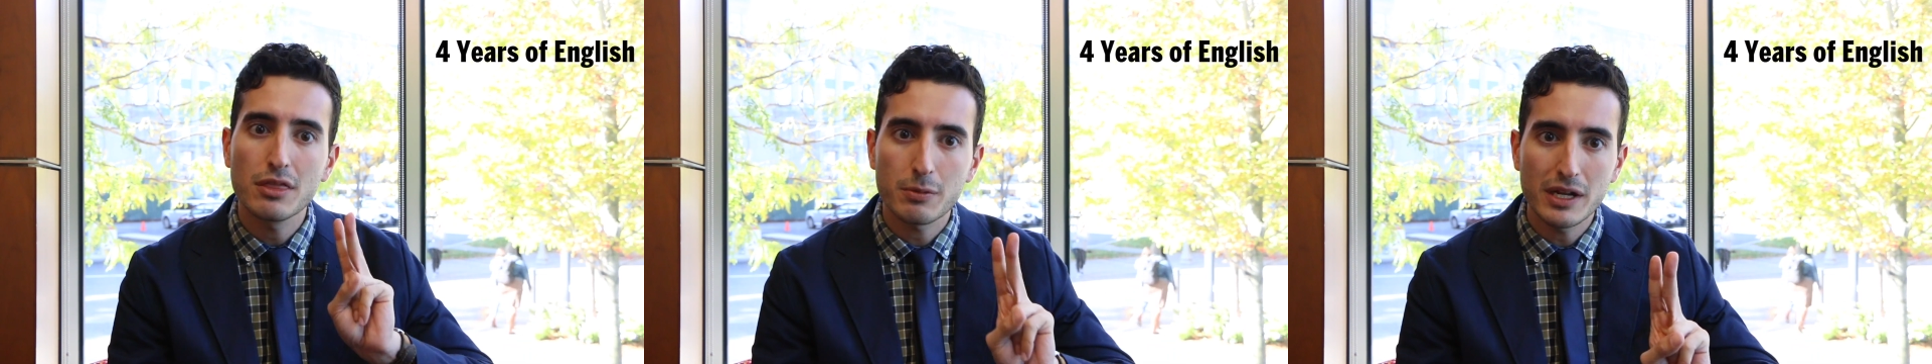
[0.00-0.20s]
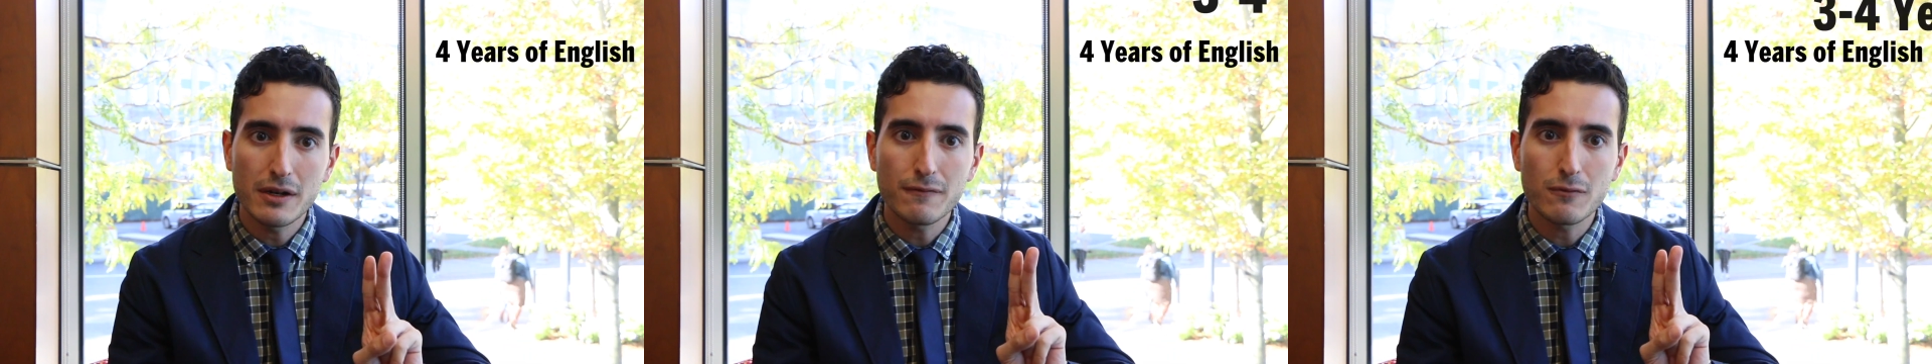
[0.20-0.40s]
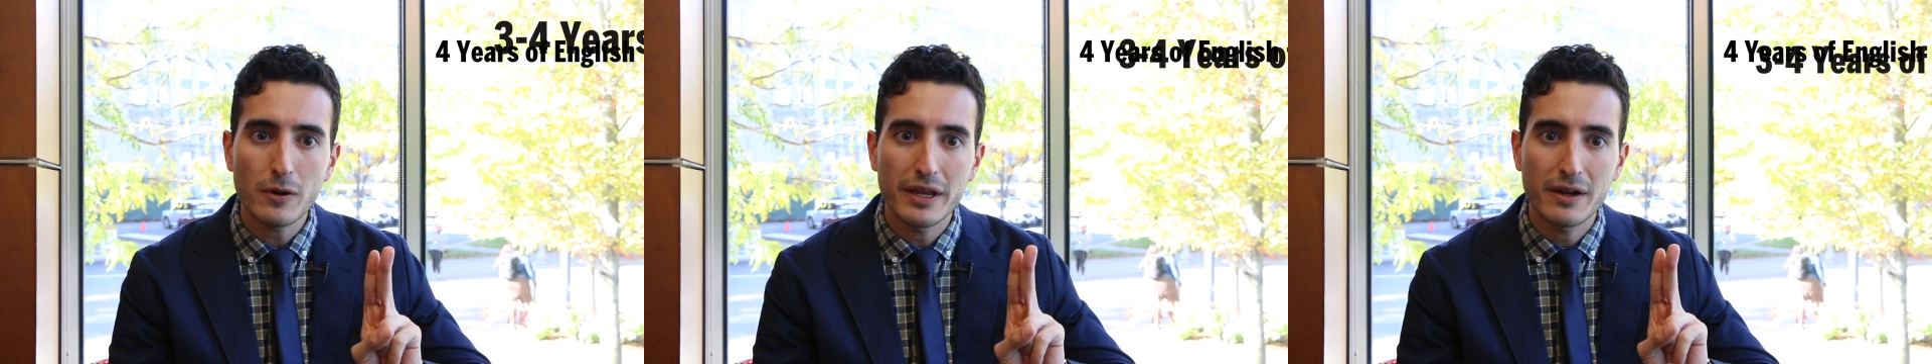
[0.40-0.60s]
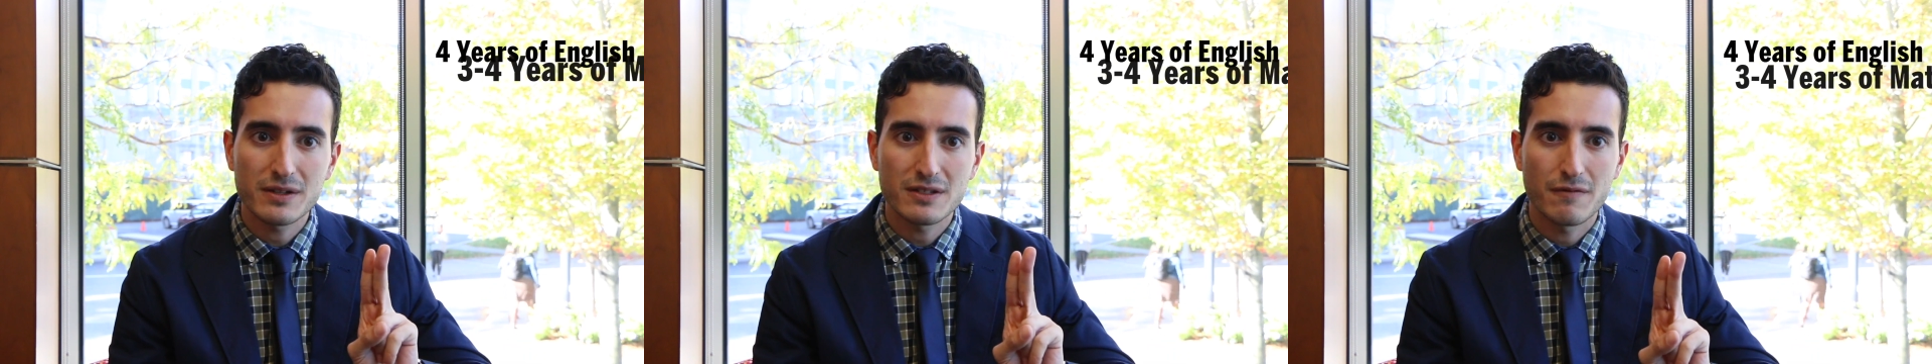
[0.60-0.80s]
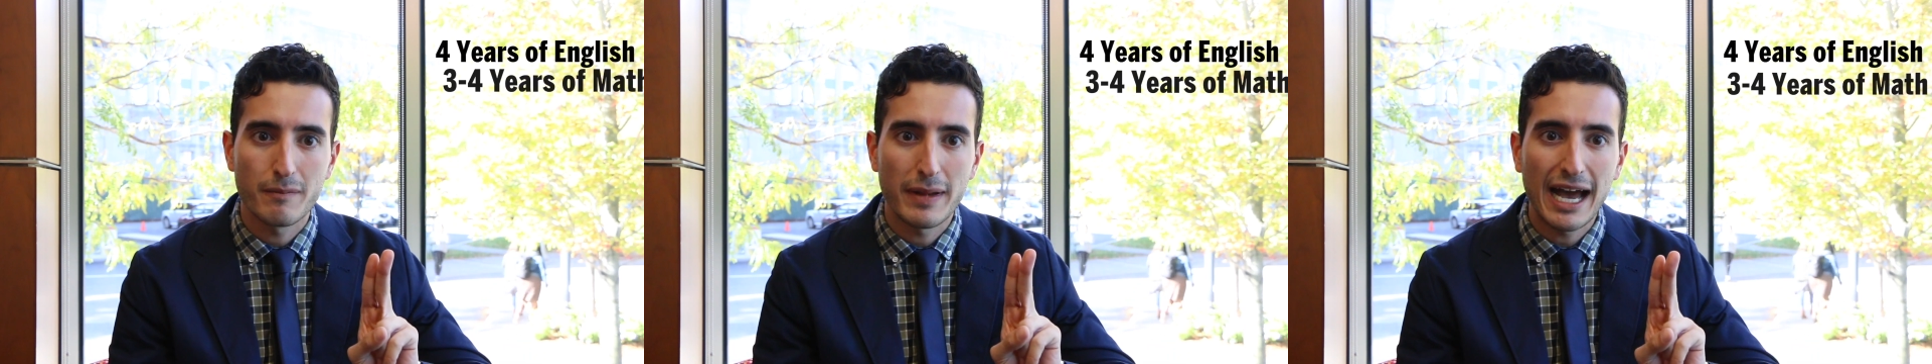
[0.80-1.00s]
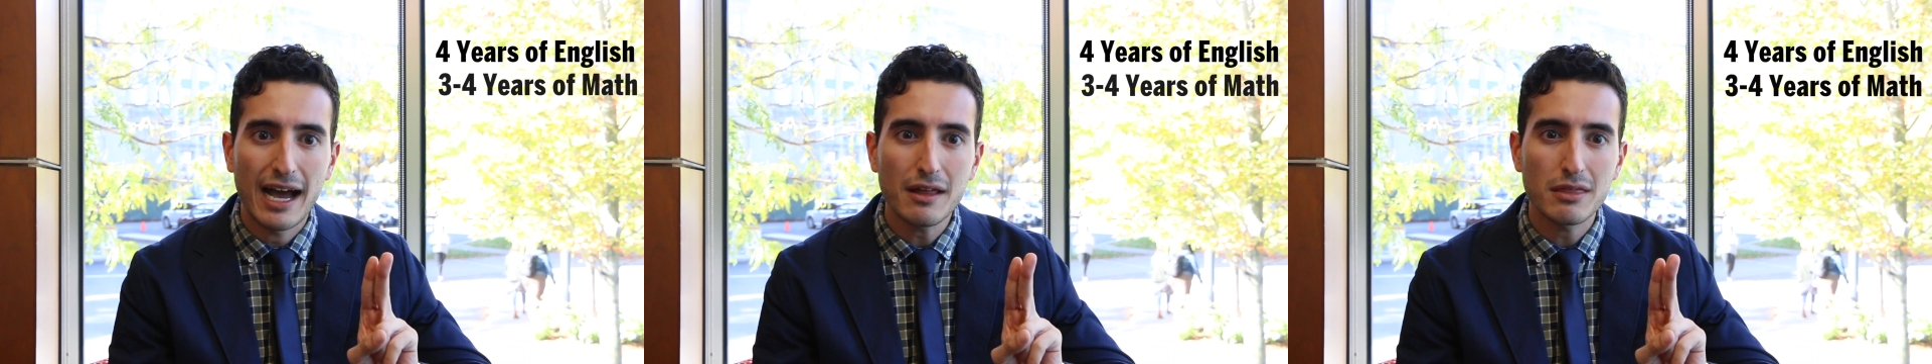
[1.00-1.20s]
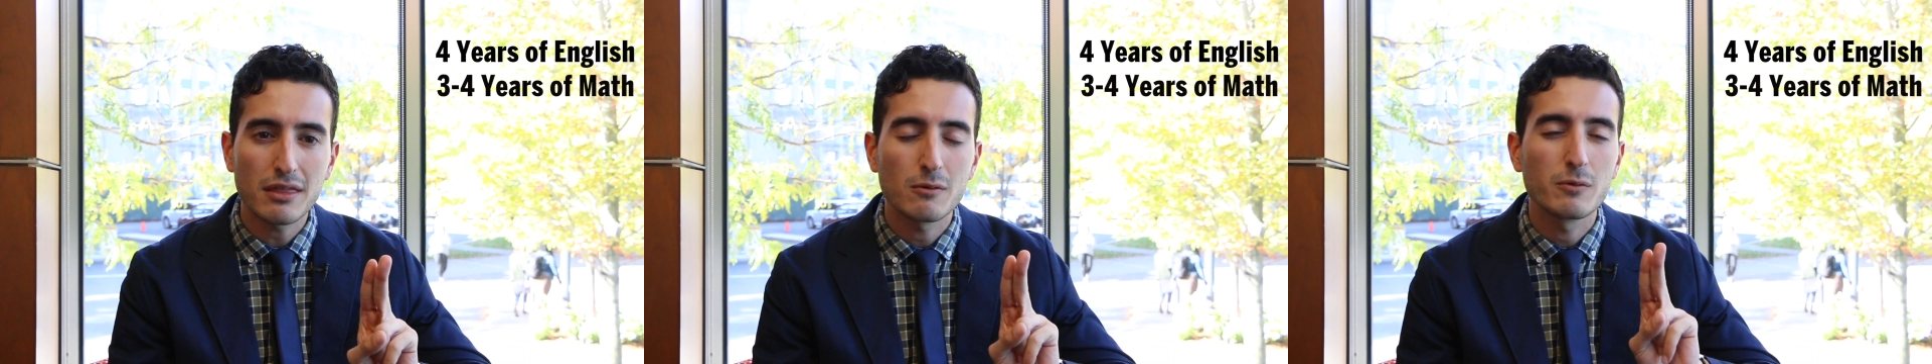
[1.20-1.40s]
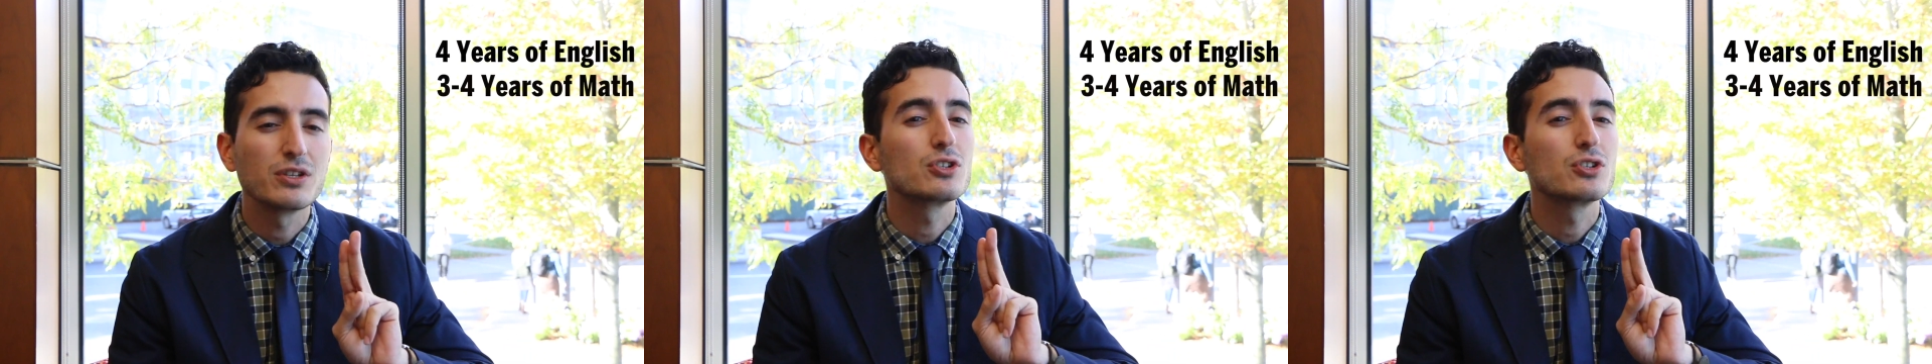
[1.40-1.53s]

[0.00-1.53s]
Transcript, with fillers: three to four years of math.